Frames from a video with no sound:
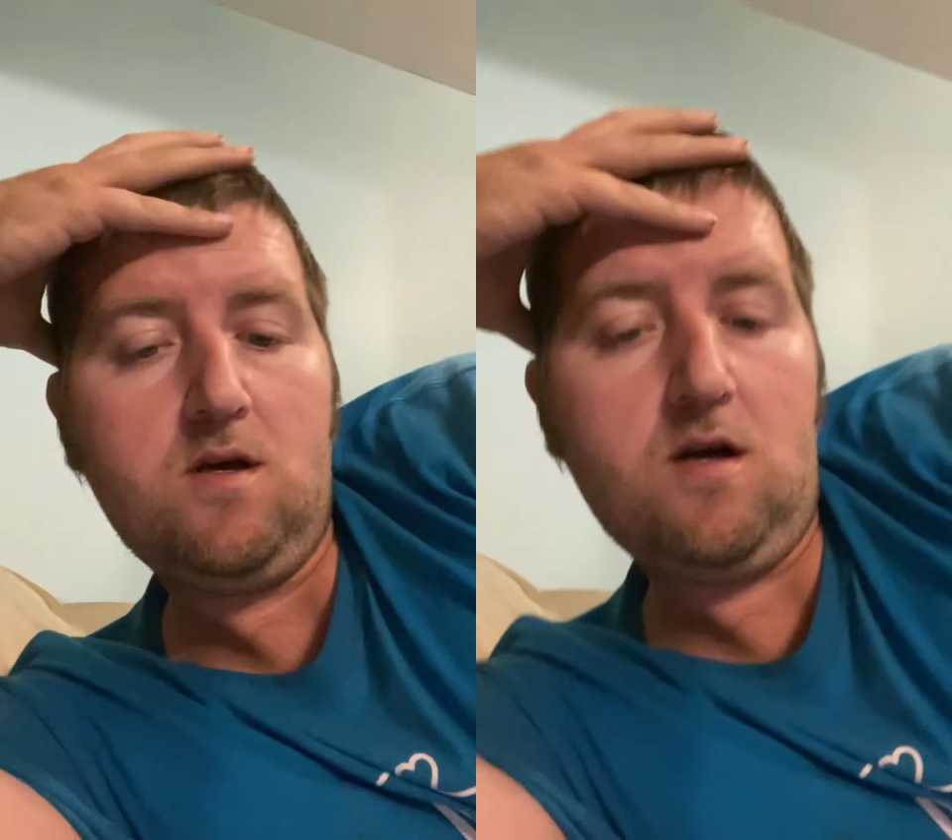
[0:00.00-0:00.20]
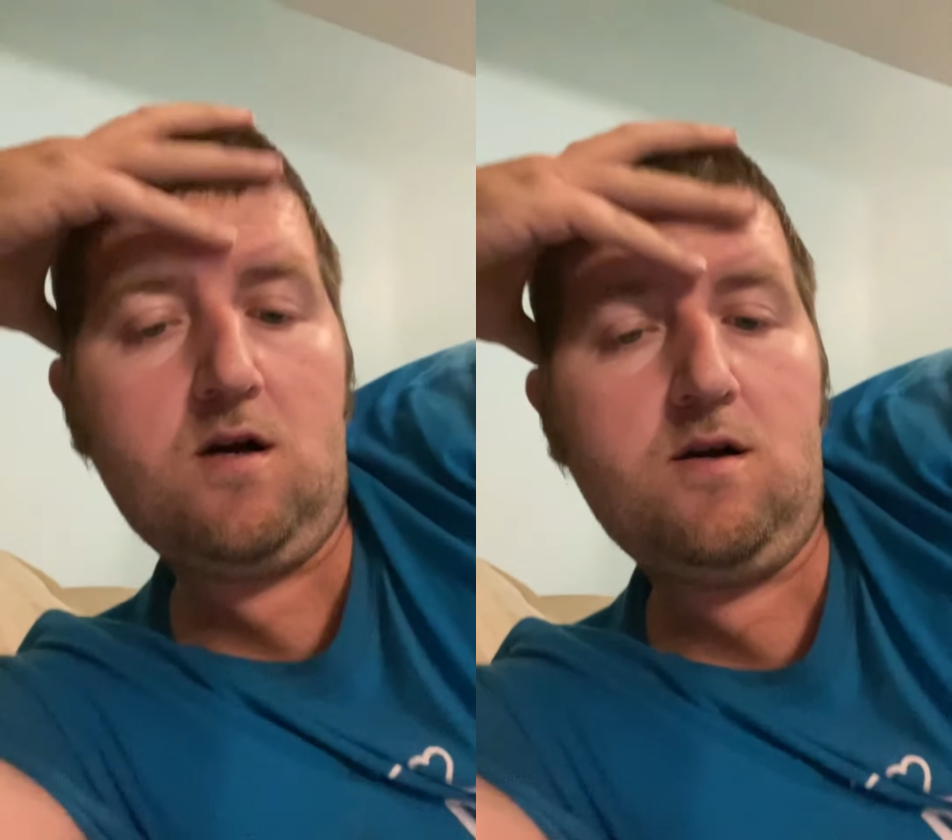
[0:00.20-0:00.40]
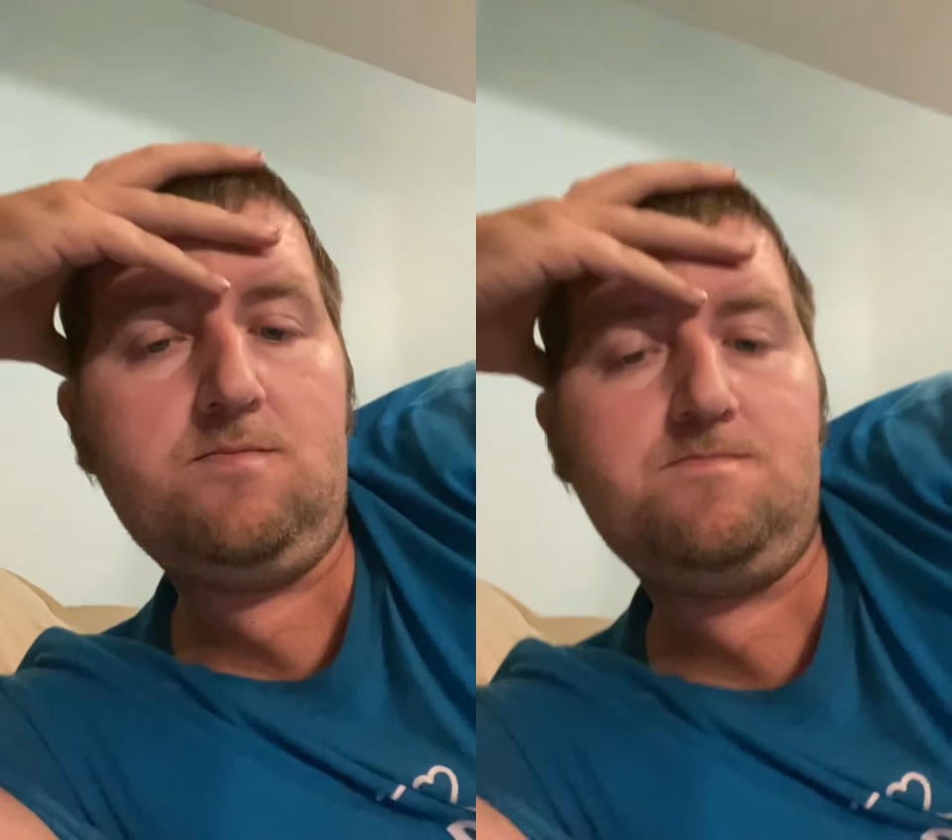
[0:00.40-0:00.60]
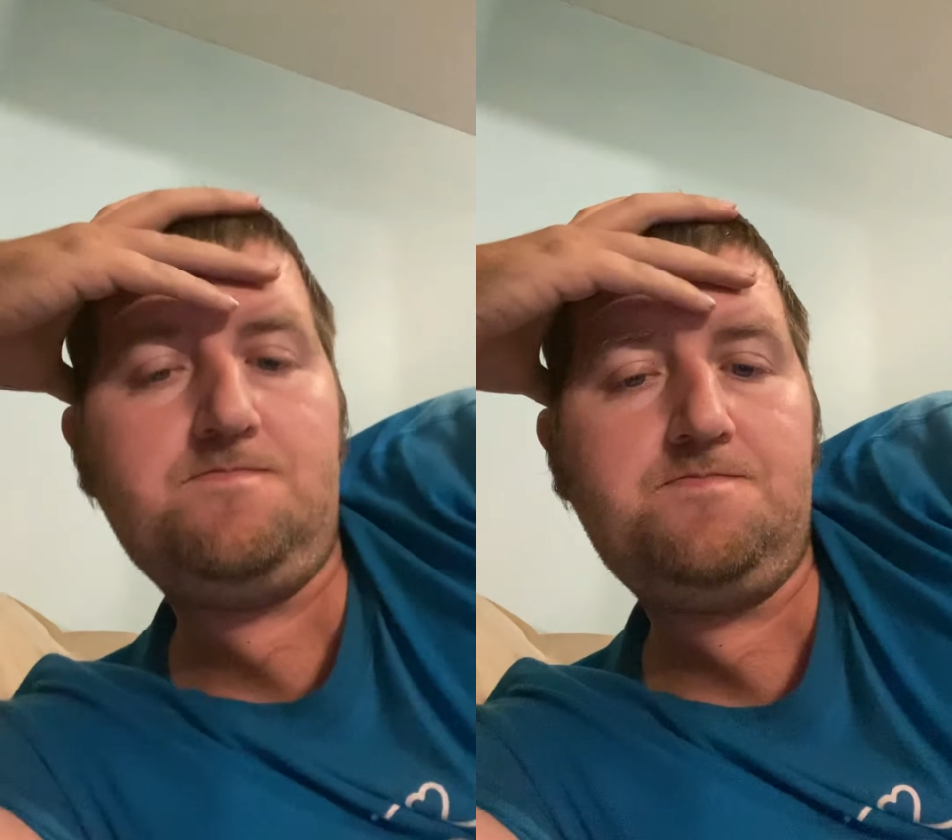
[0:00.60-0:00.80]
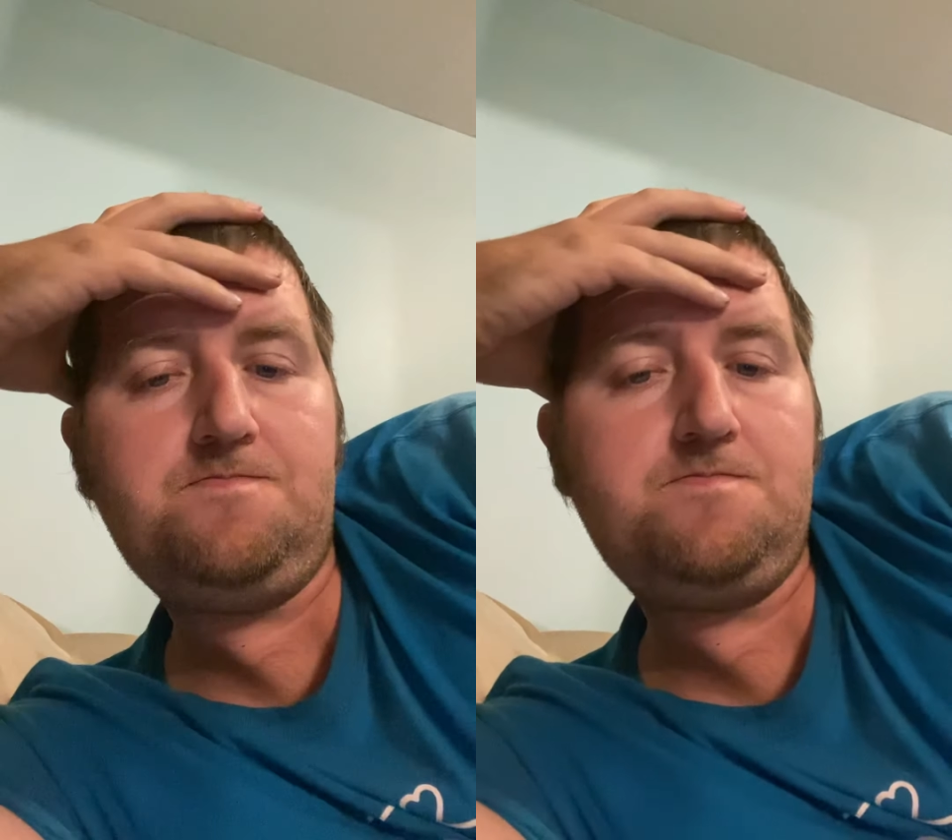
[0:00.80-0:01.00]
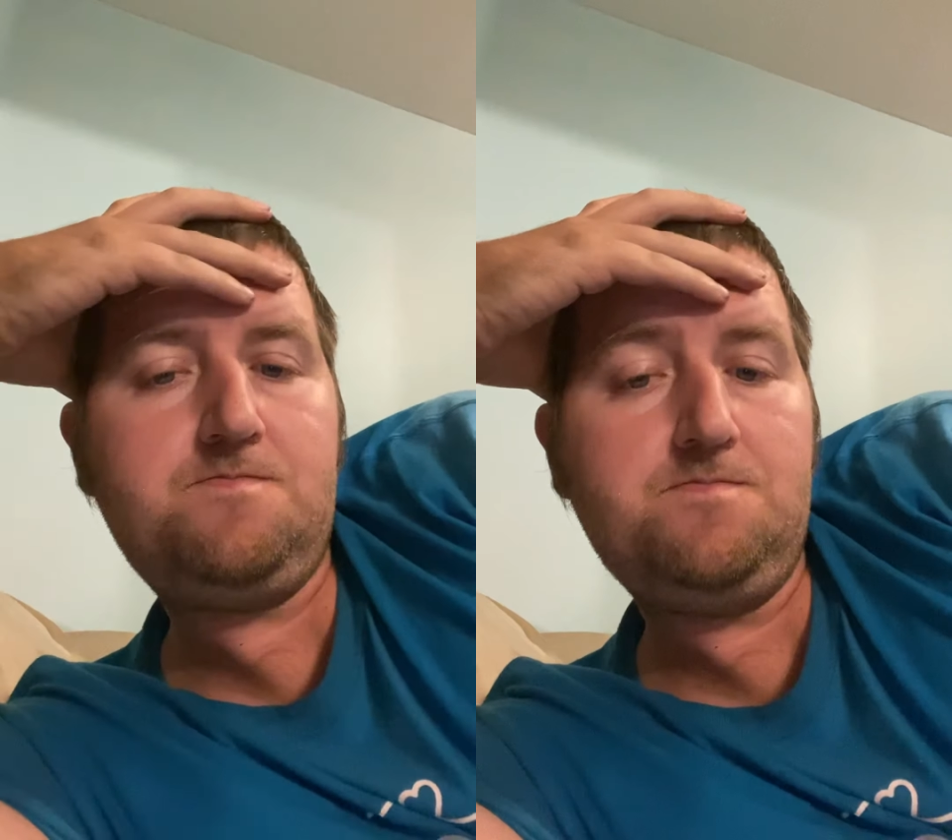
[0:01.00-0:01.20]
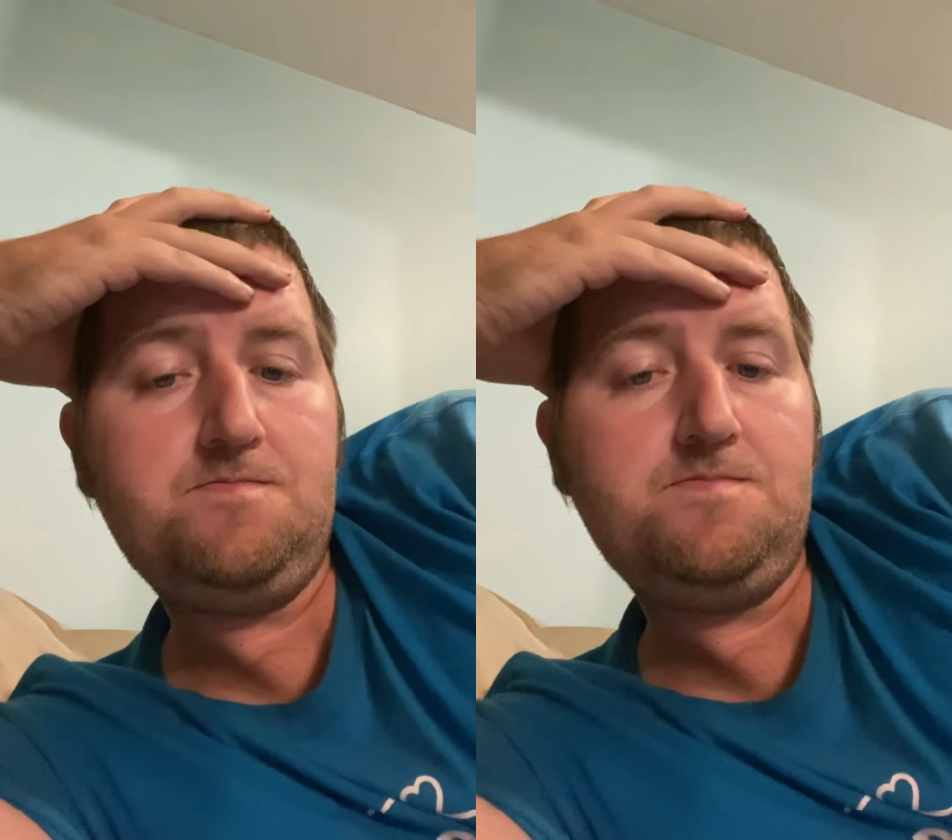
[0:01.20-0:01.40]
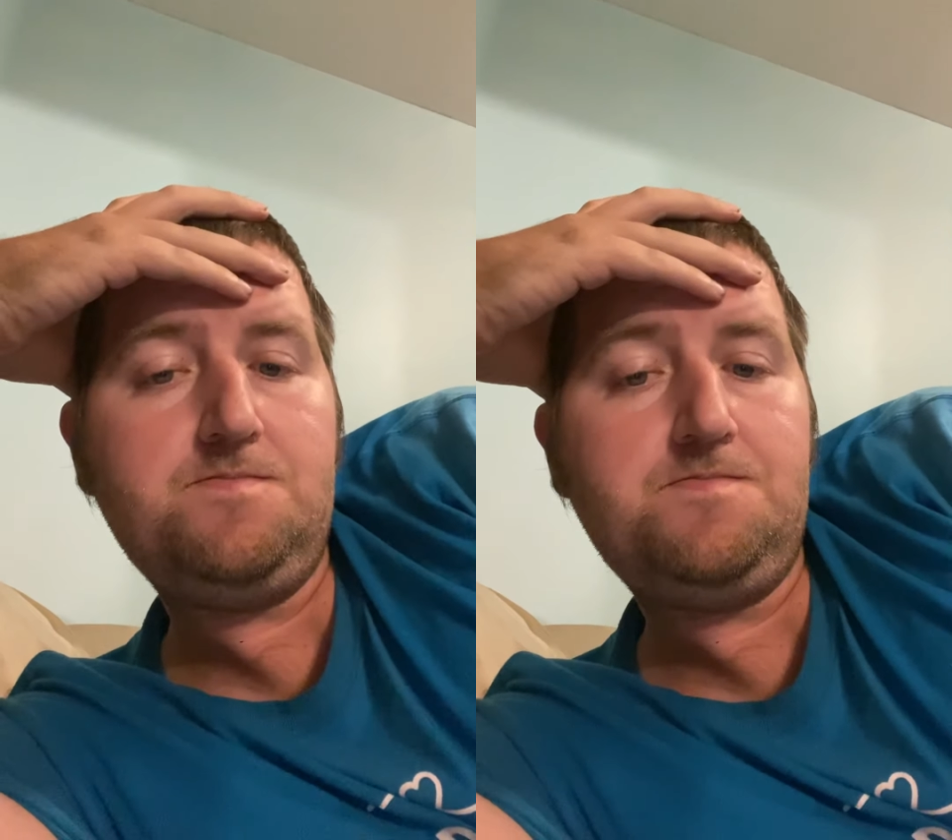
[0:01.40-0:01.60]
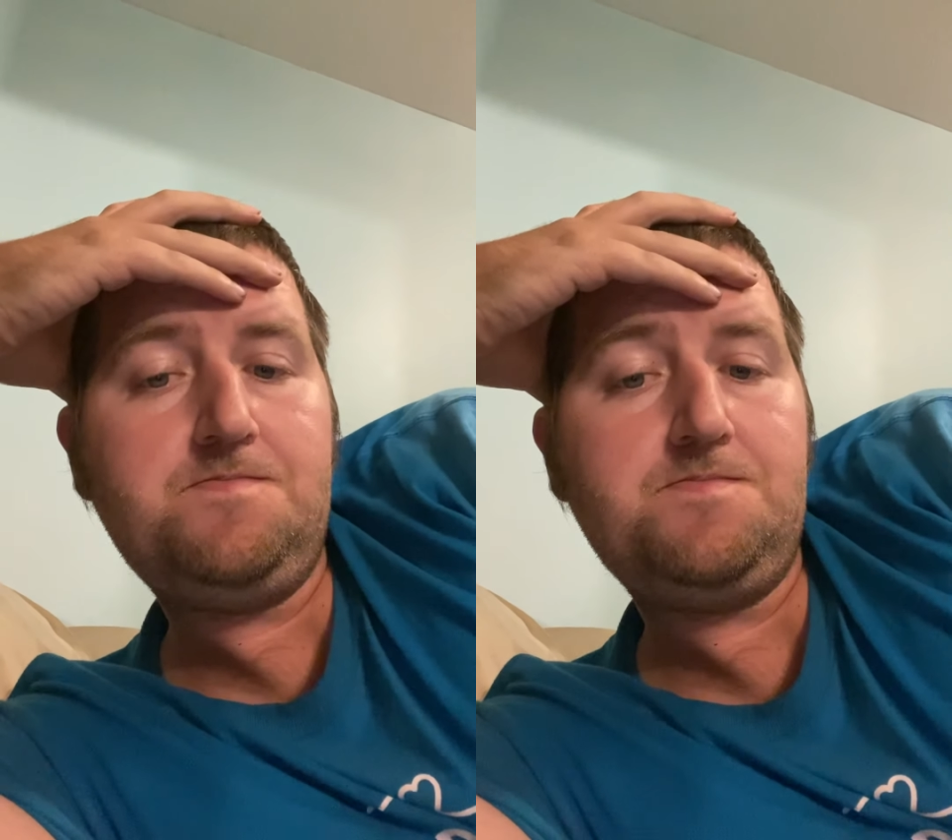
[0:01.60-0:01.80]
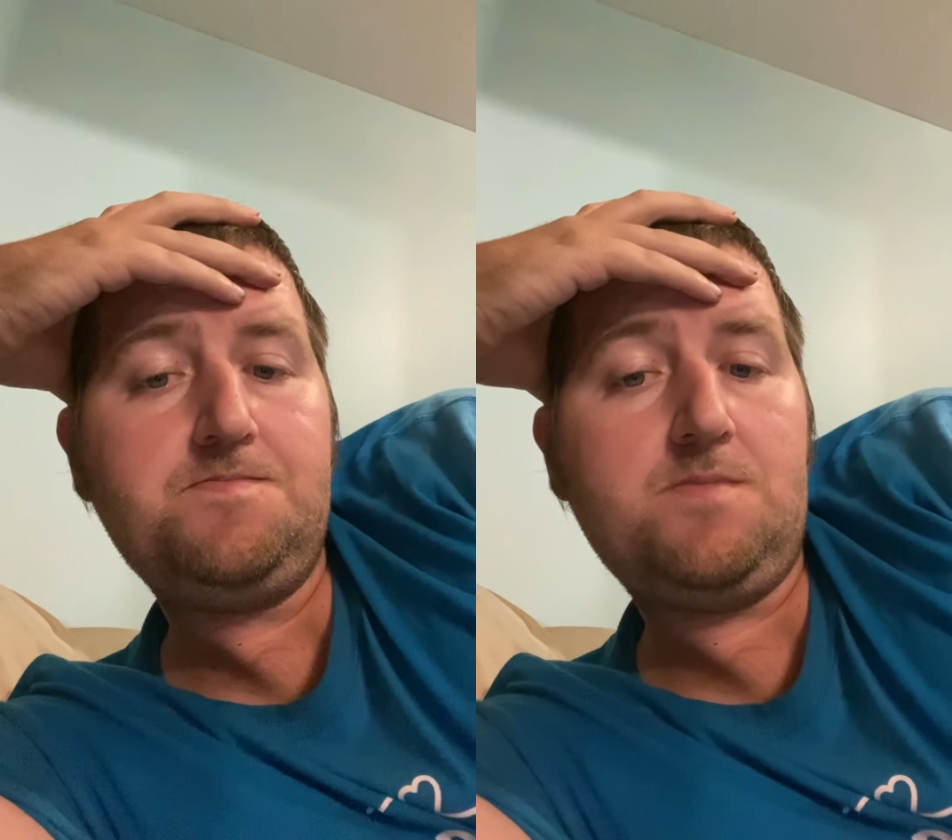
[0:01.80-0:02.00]
Um,
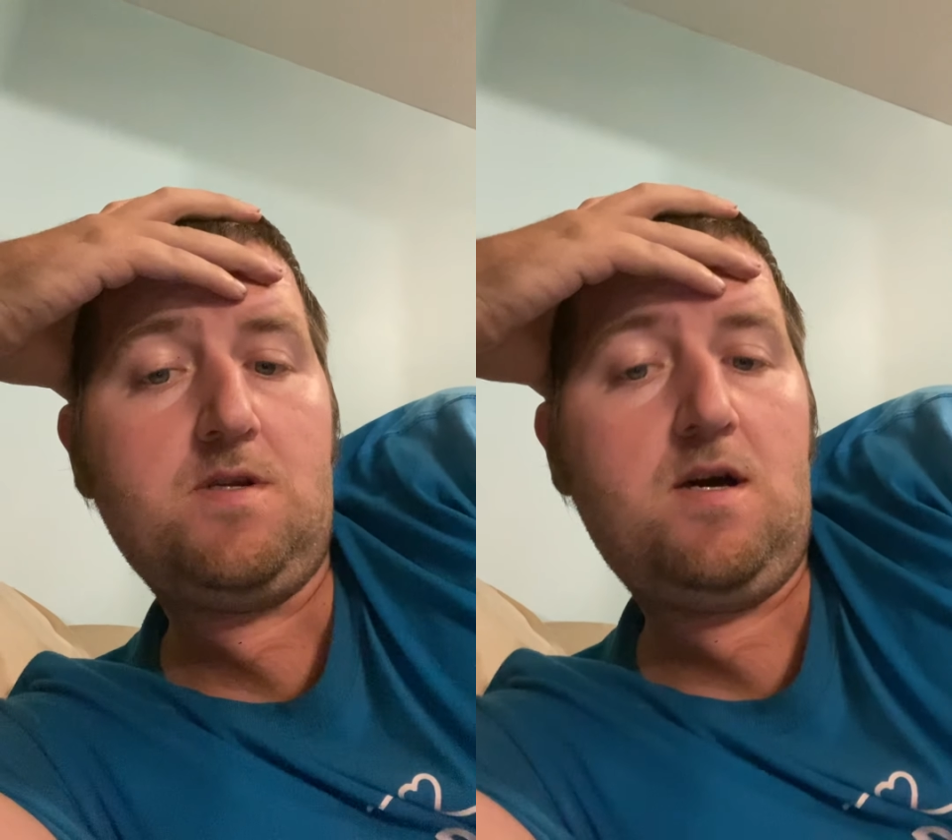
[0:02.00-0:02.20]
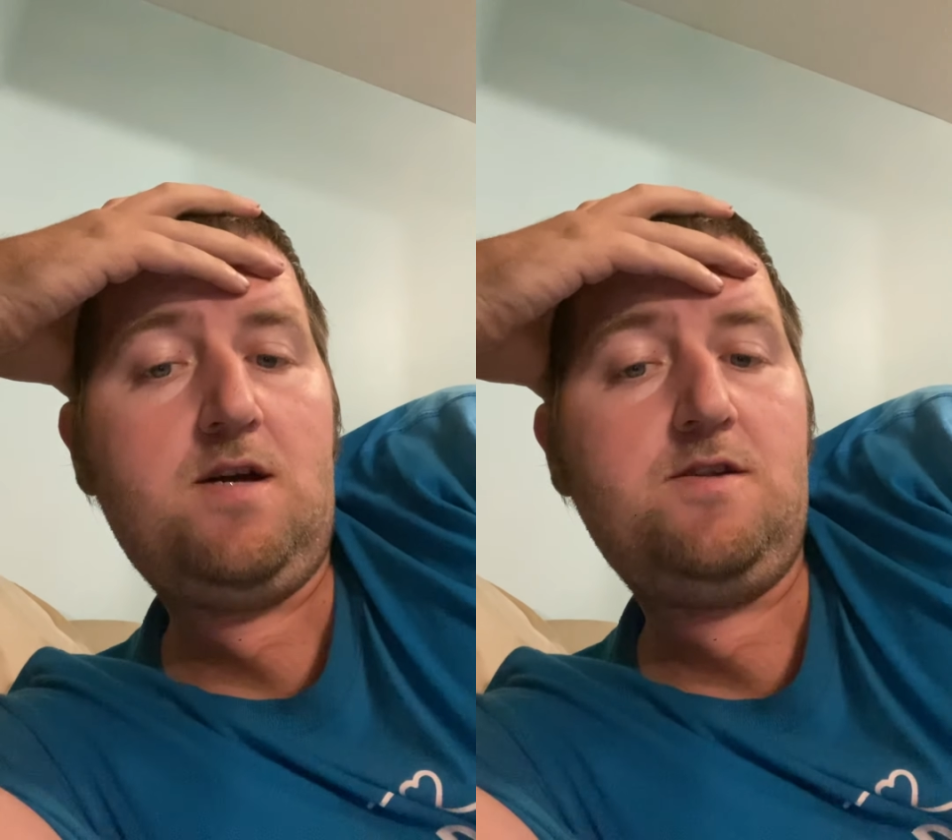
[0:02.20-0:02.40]
I'm